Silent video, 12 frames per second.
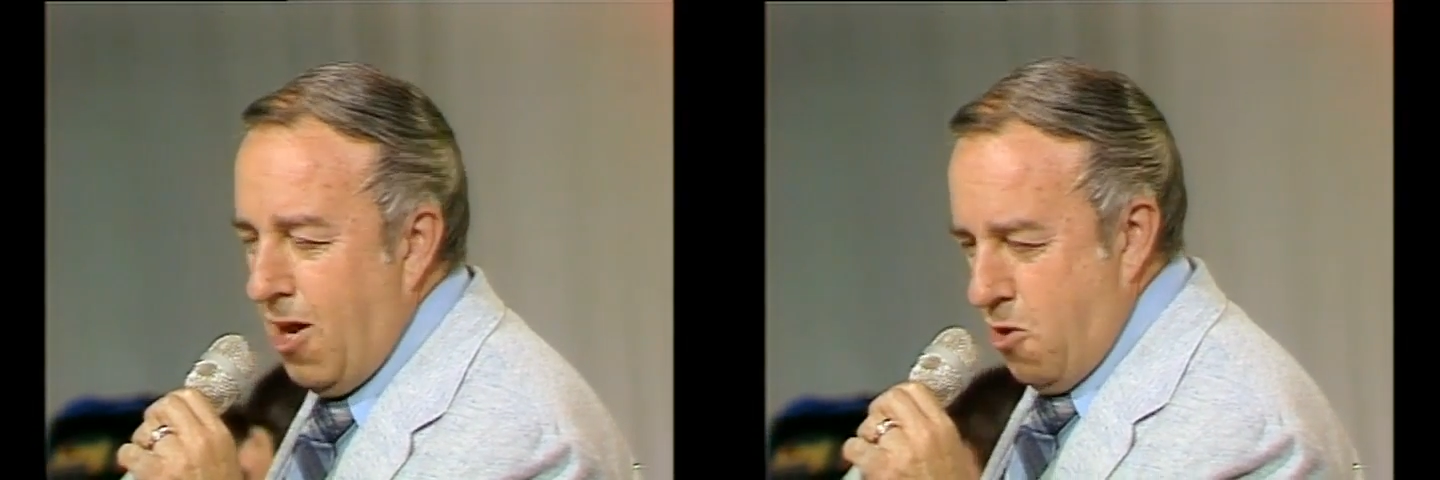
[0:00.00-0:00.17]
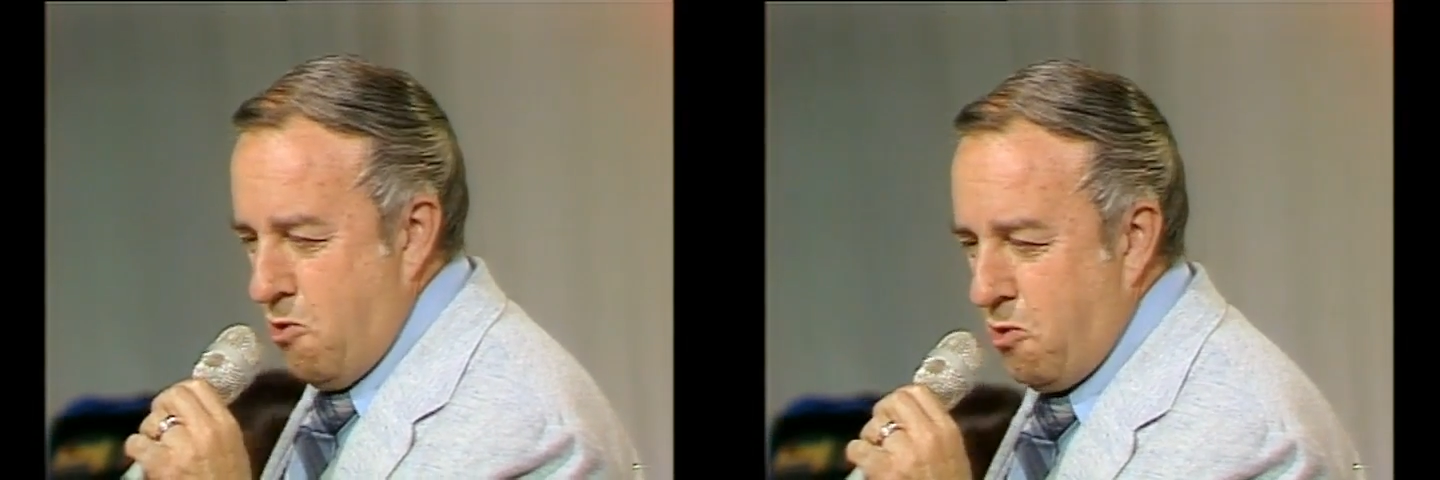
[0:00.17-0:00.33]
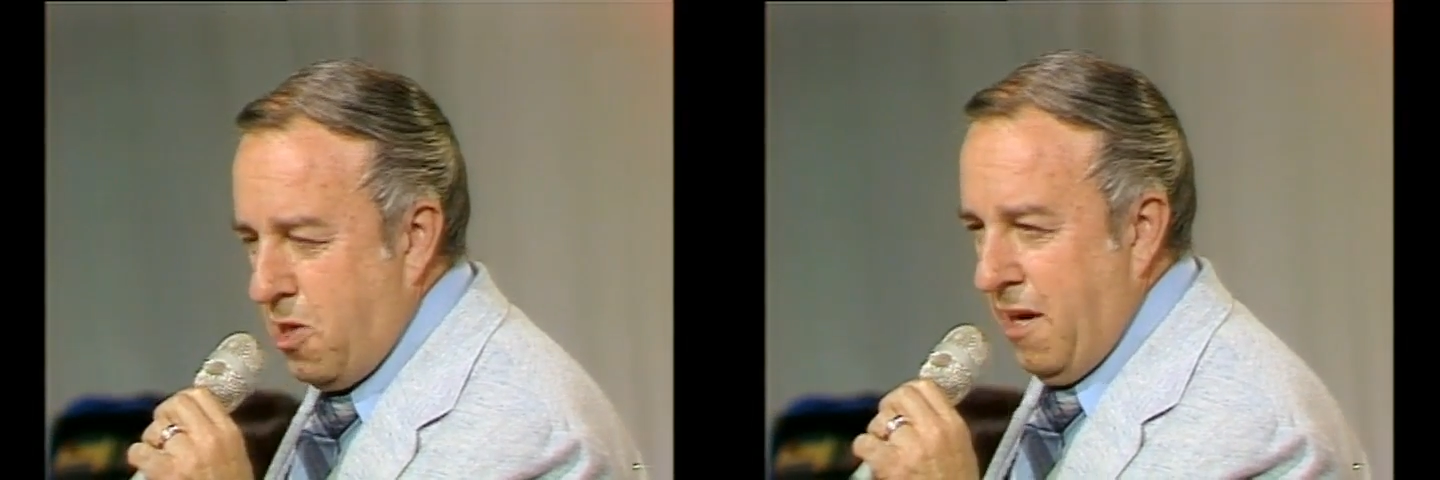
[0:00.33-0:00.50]

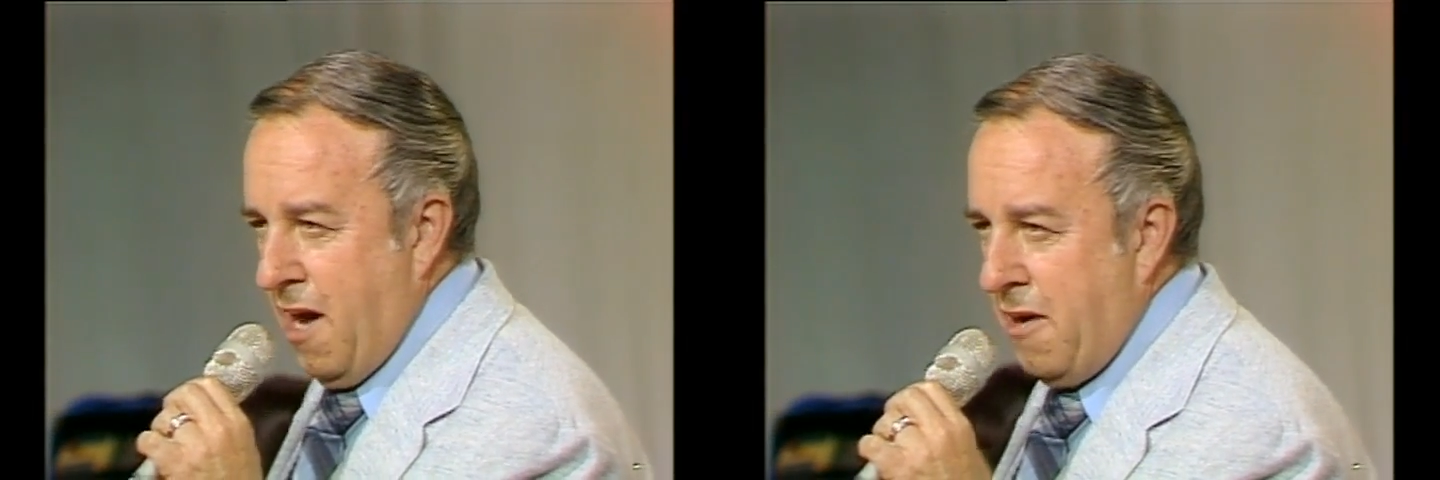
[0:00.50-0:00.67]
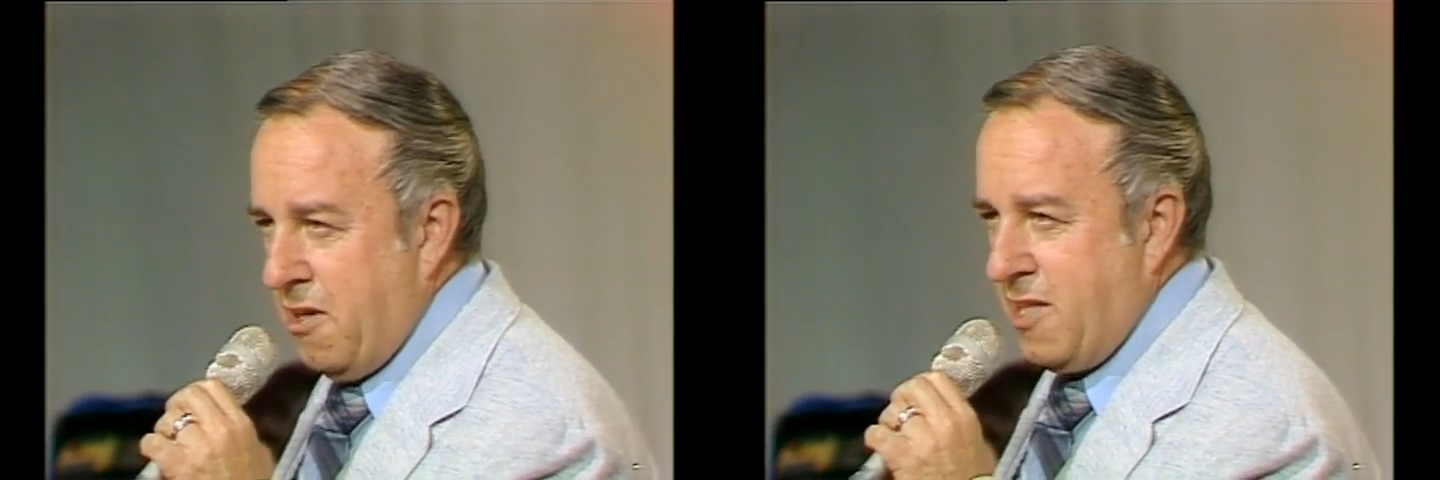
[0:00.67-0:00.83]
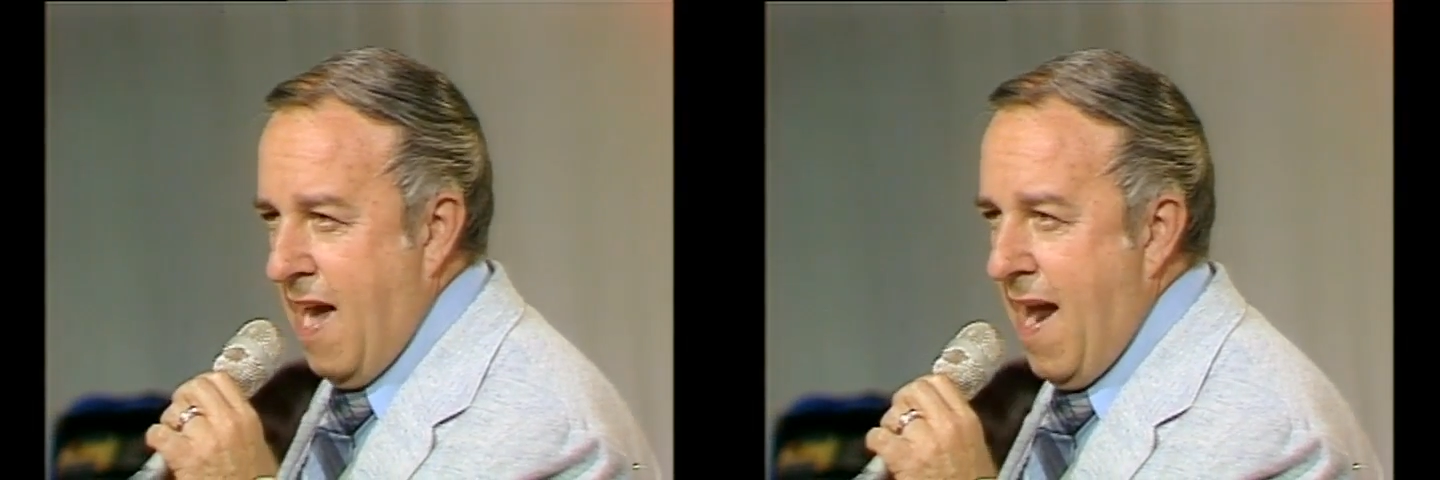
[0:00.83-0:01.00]
You can
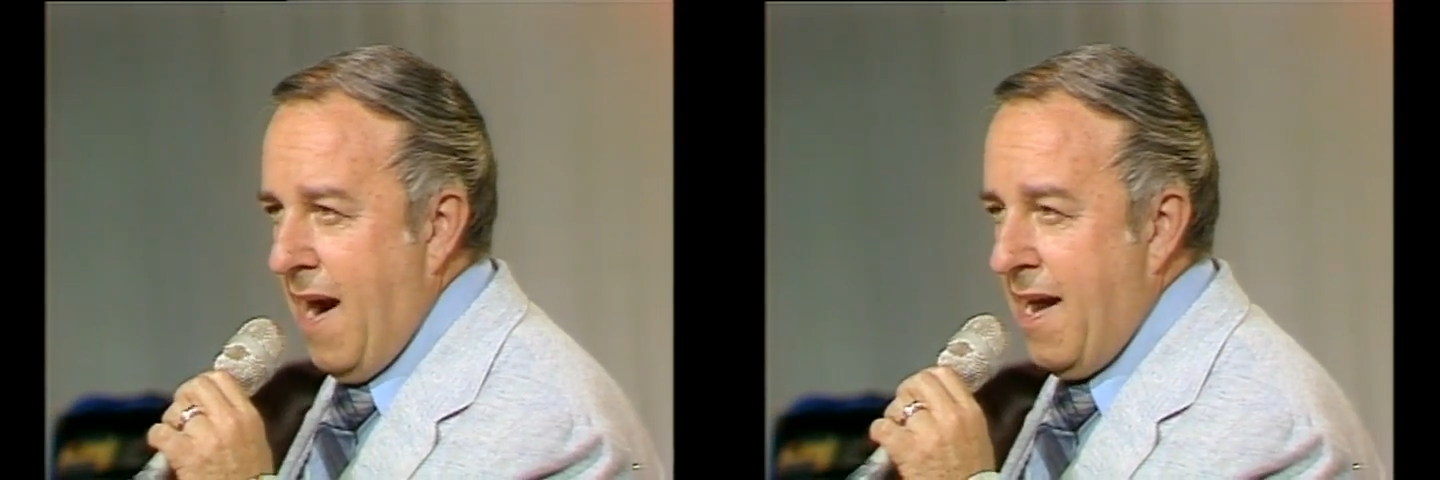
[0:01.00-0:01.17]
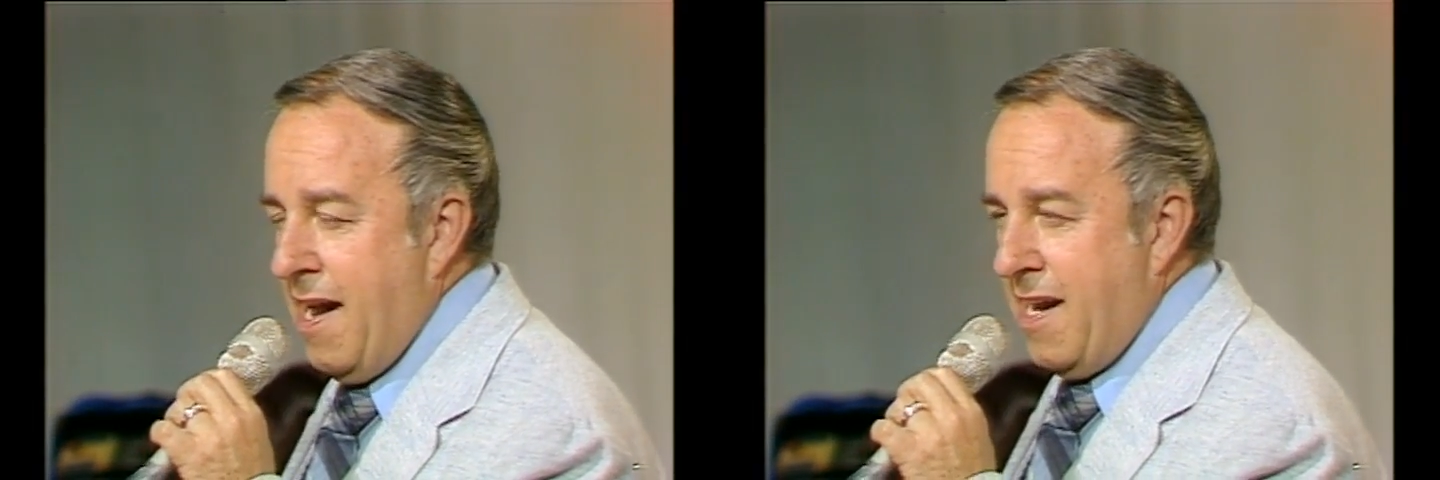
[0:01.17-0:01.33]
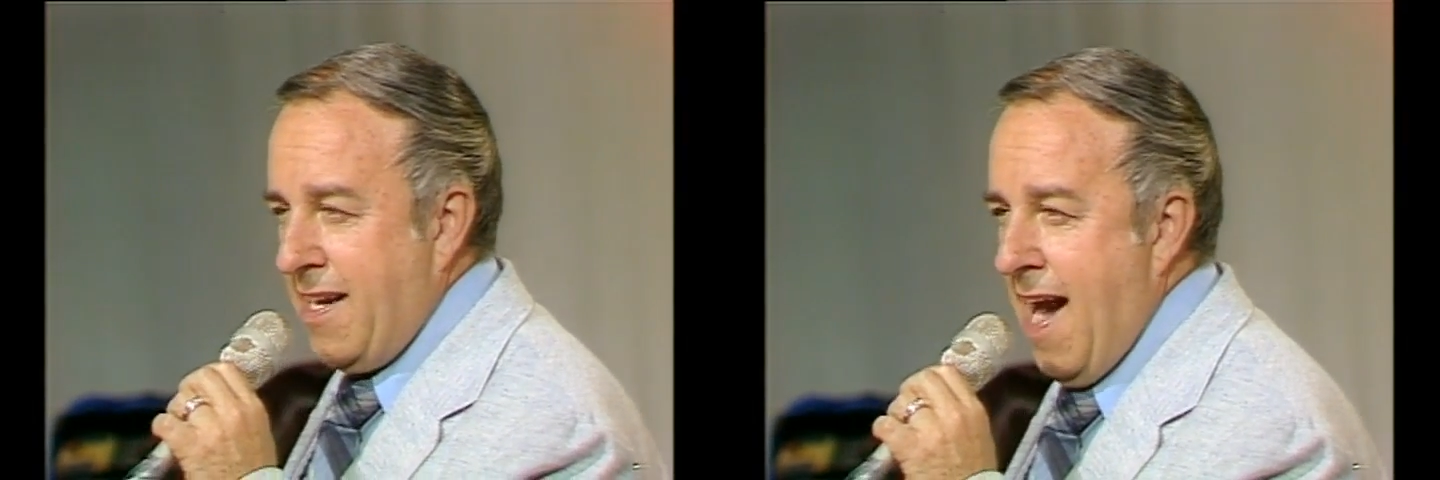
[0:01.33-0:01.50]
understand
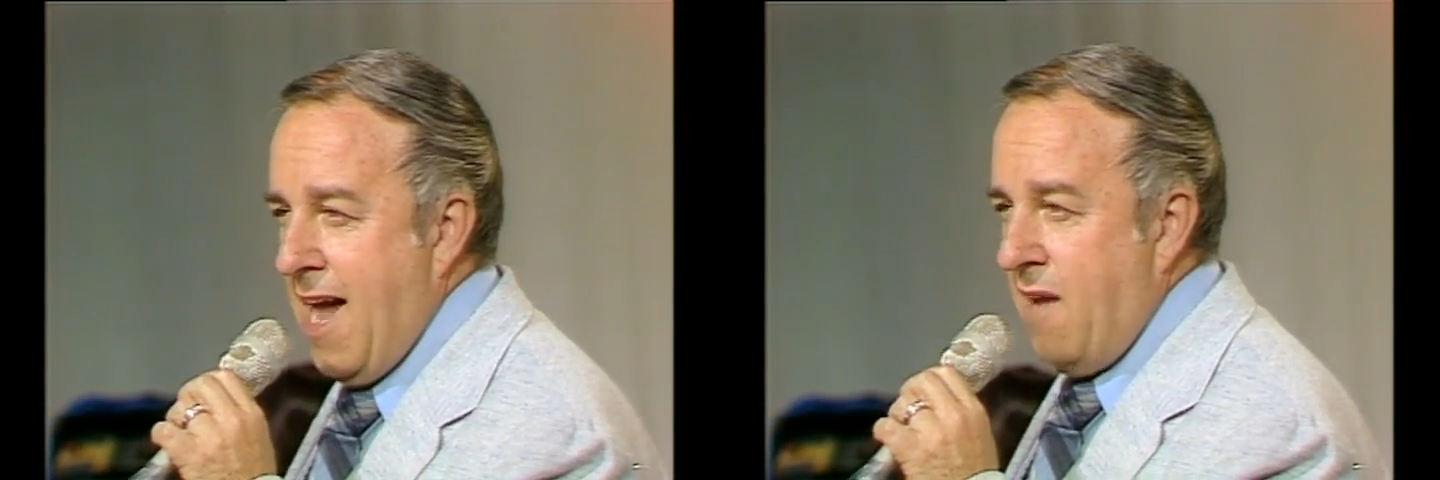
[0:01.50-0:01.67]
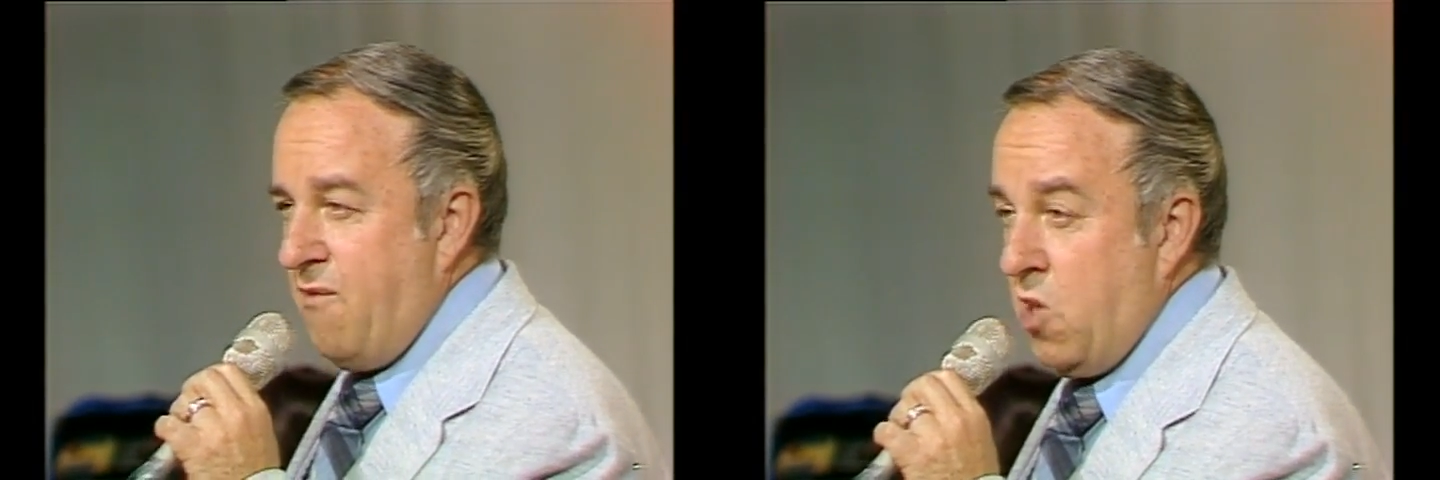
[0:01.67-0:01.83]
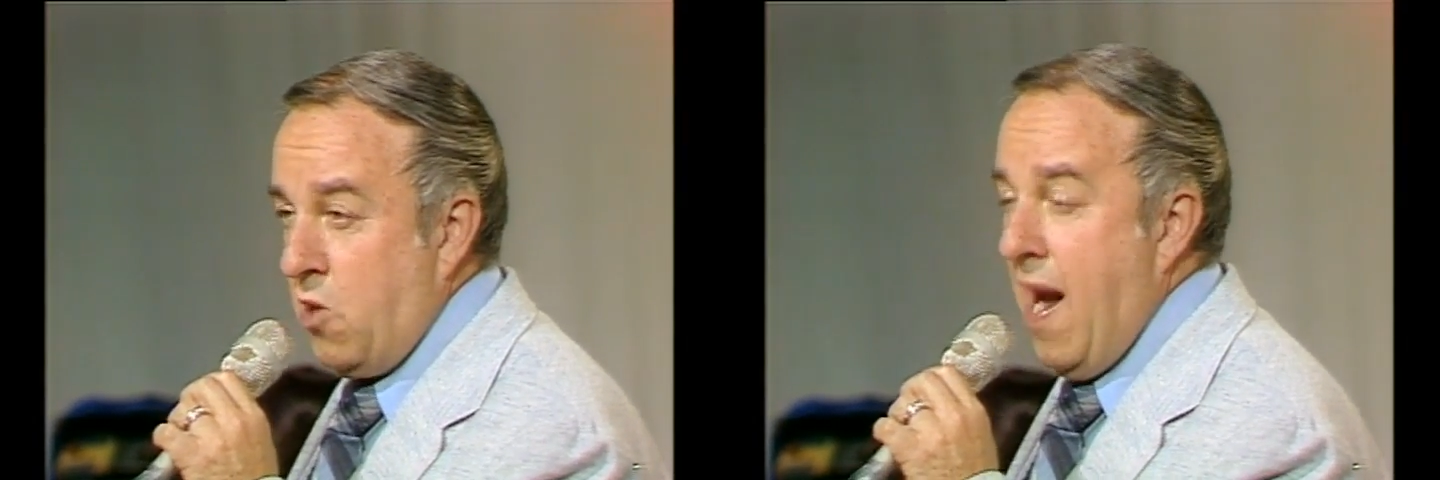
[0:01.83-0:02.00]
it and you can
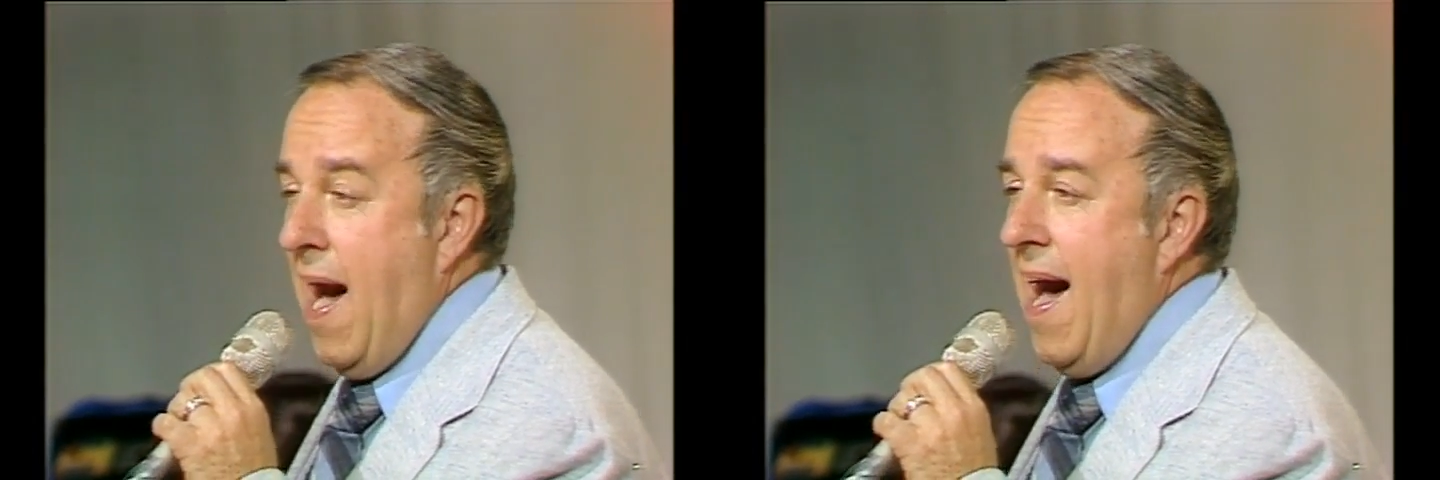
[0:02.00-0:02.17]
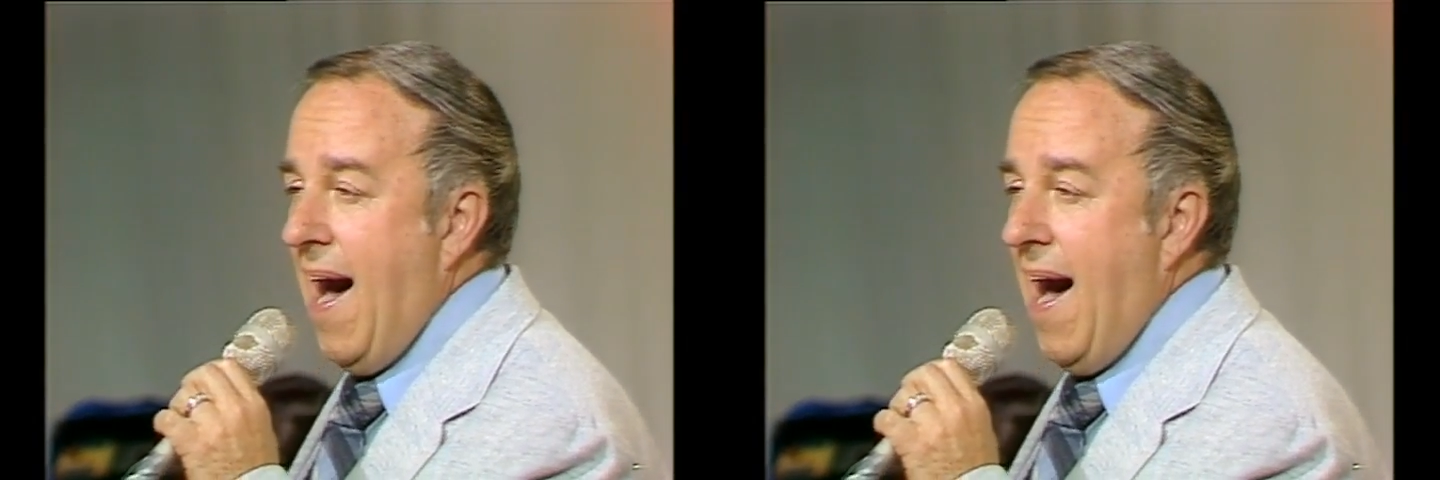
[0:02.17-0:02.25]
if you try.